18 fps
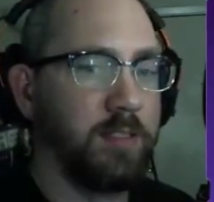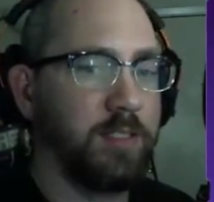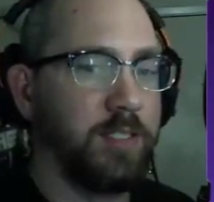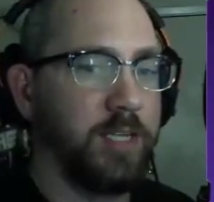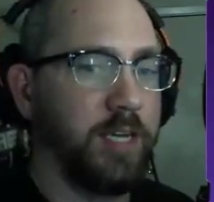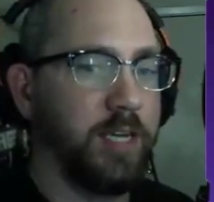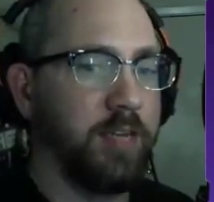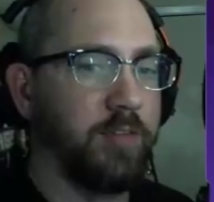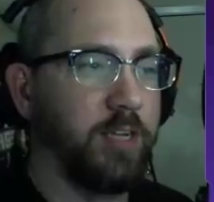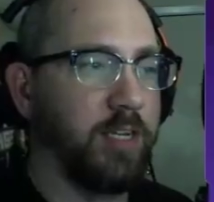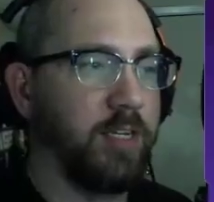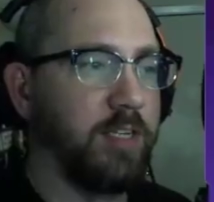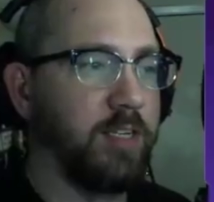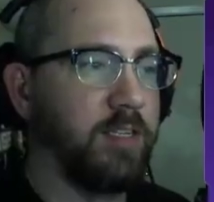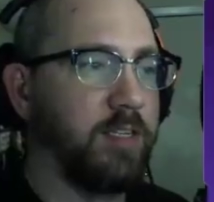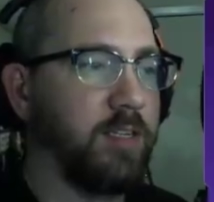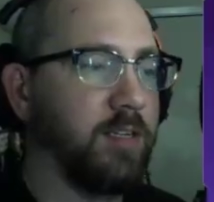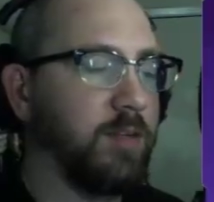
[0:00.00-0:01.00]

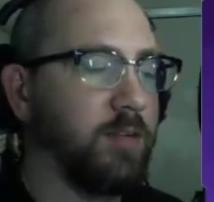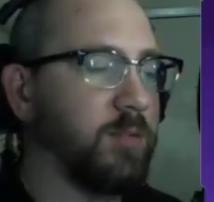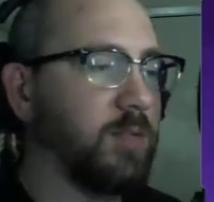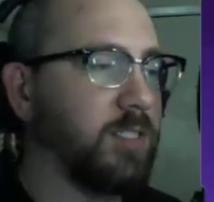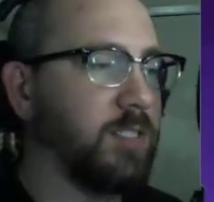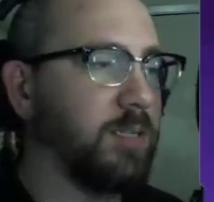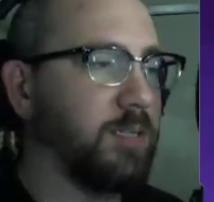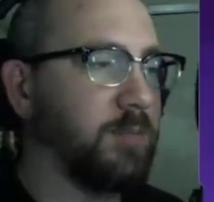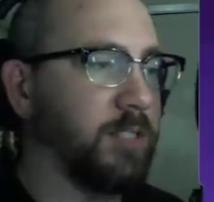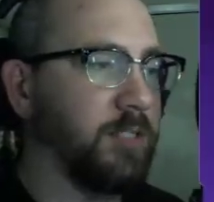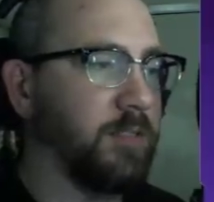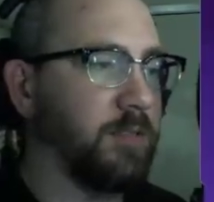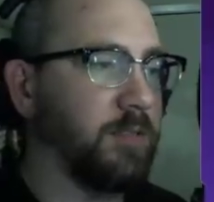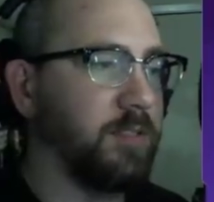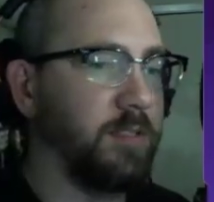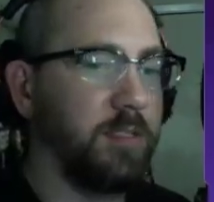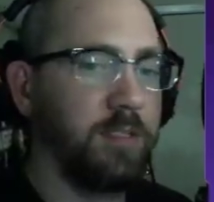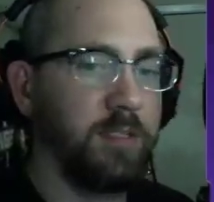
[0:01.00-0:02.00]
David, what's up,
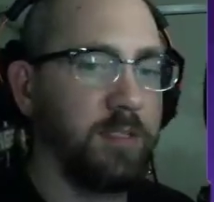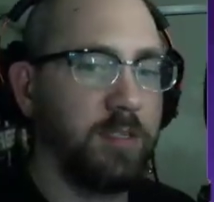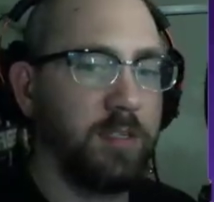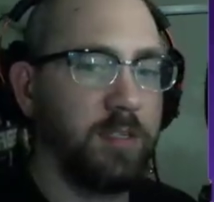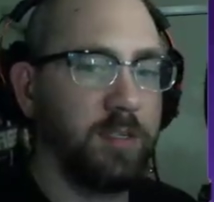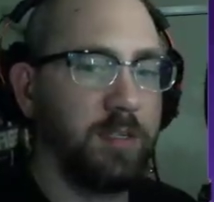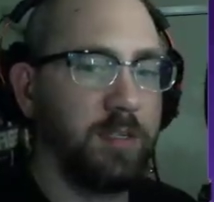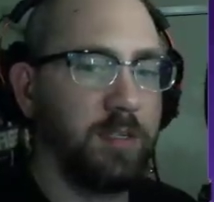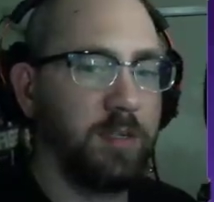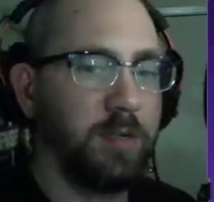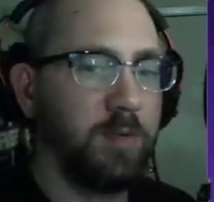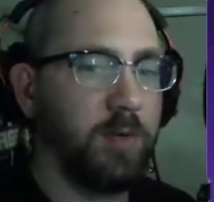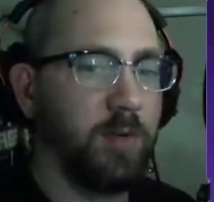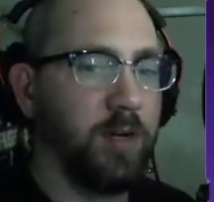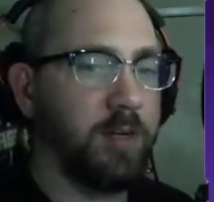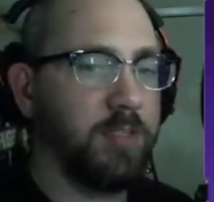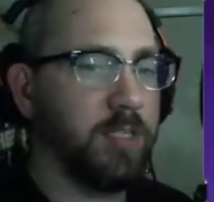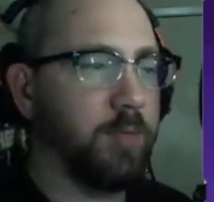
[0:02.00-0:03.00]
dude?
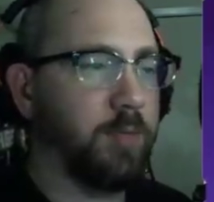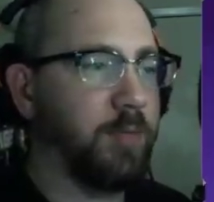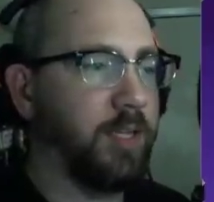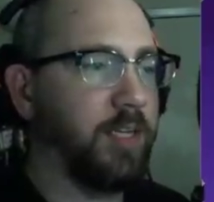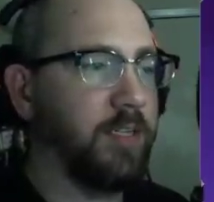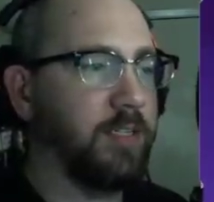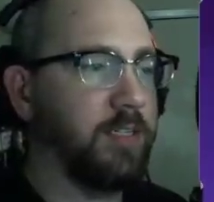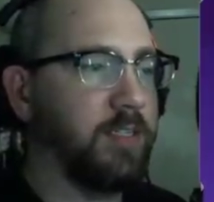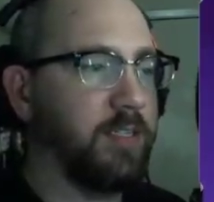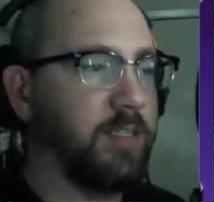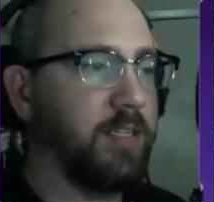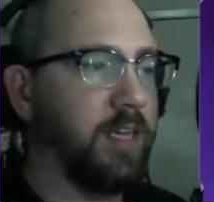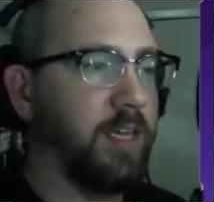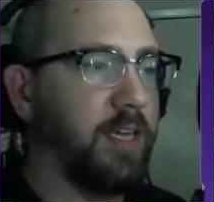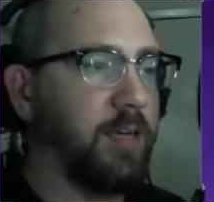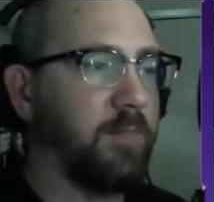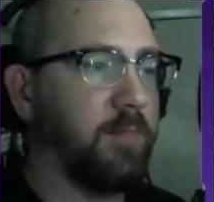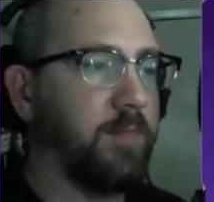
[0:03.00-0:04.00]
Why aren't I playing a good
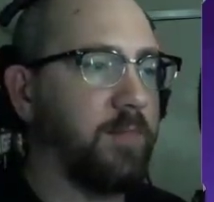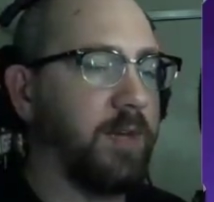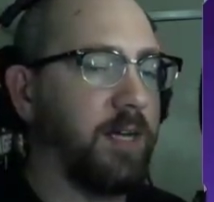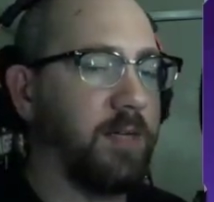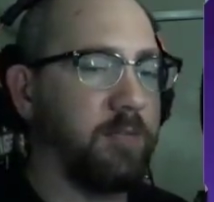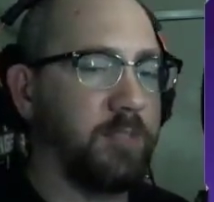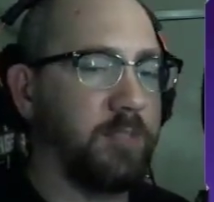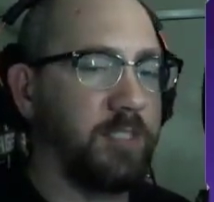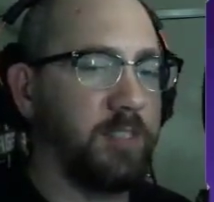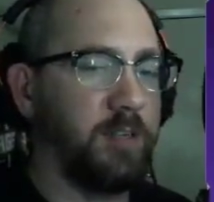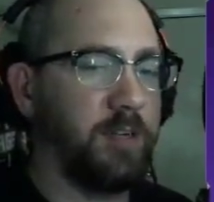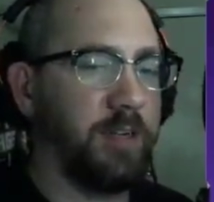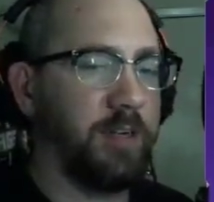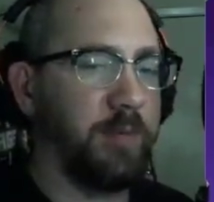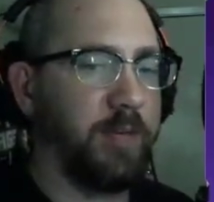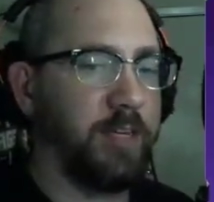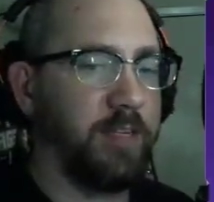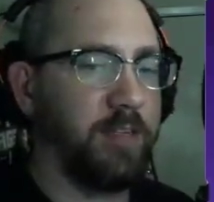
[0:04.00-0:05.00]
game? I'm sorry,
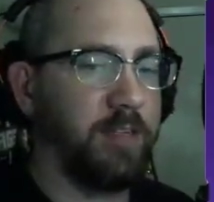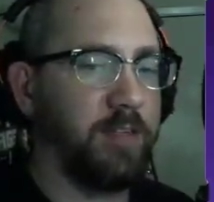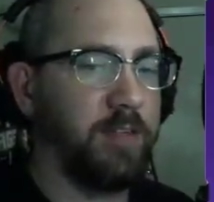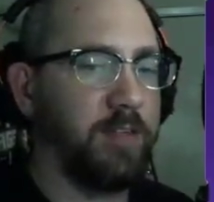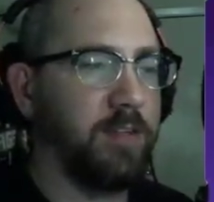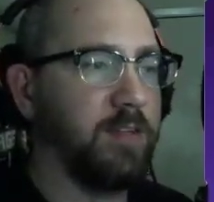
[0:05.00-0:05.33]
man.